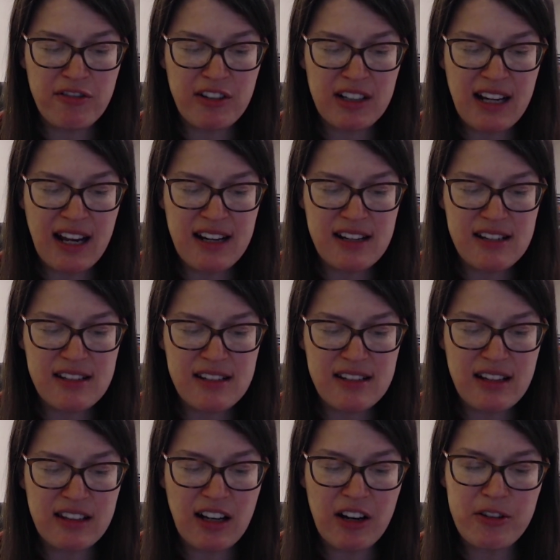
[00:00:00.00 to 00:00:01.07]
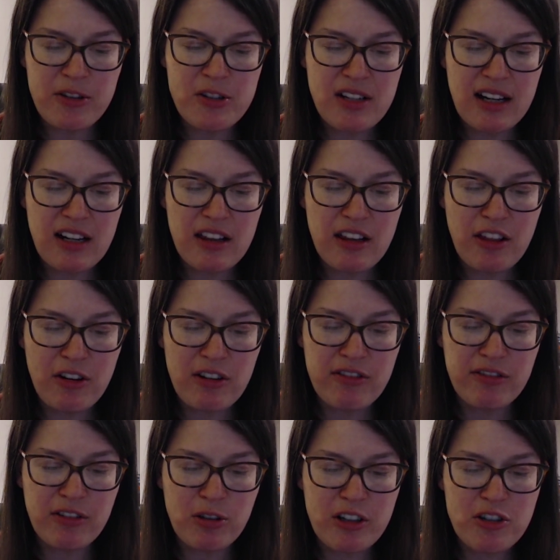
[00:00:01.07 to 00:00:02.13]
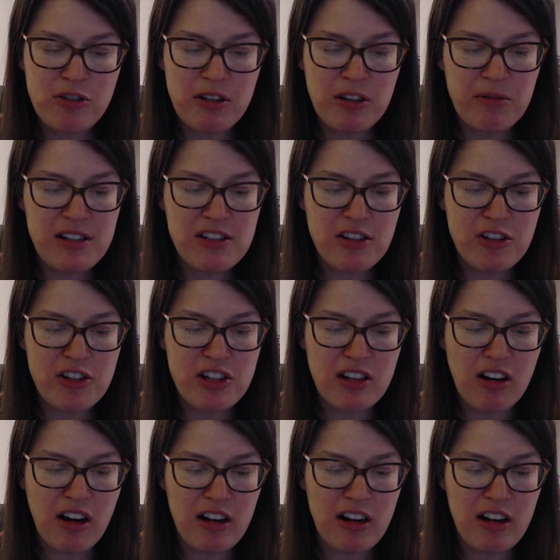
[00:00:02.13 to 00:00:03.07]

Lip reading: Fernandez is on the other side of the third floor doing research in the